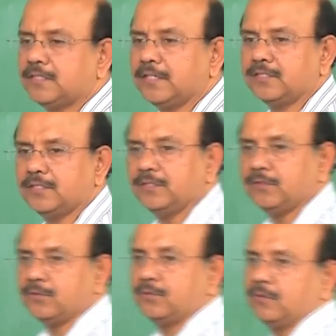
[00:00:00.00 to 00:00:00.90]
things
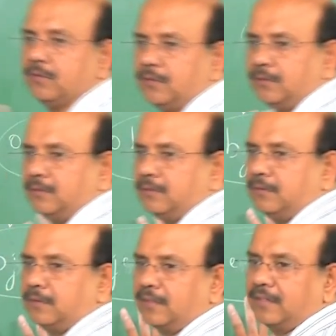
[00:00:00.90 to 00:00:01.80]
into
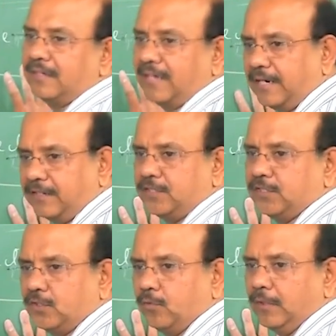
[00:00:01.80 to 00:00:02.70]

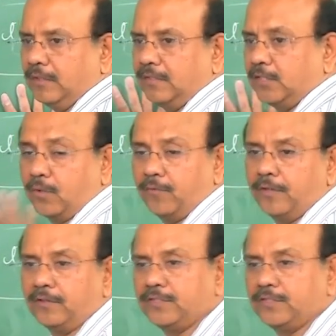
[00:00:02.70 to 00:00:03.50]
characteristics of the vehicle? That's what we will